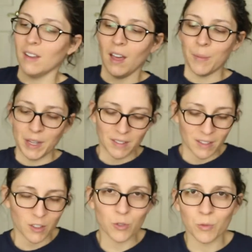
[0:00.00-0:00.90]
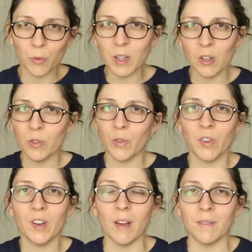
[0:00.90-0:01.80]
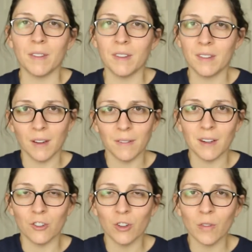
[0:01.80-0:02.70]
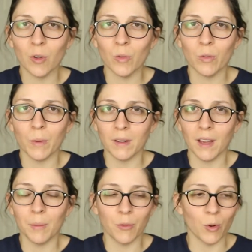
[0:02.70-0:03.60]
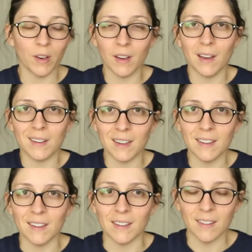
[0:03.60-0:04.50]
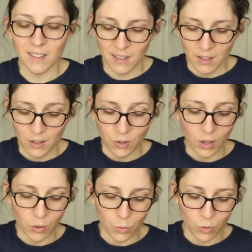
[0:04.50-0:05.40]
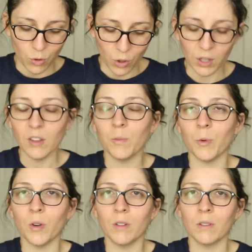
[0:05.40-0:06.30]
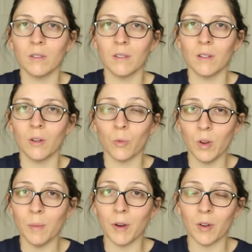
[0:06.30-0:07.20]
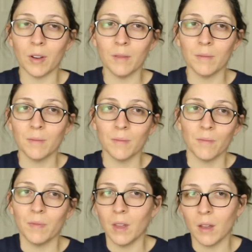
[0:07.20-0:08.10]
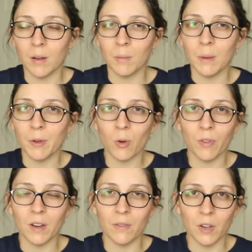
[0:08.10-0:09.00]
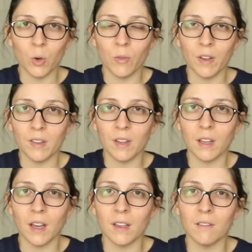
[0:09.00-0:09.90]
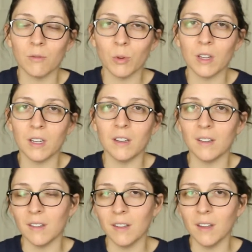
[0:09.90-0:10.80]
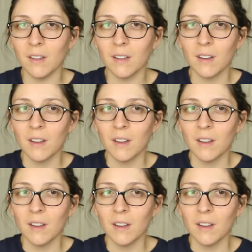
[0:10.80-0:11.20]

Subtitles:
I mean, this is really useful stuff. This is stuff that I should have learned from my dad before he died and I didn't. So I can look in this book, read about it, then maybe go find a video if I think I really need to see it.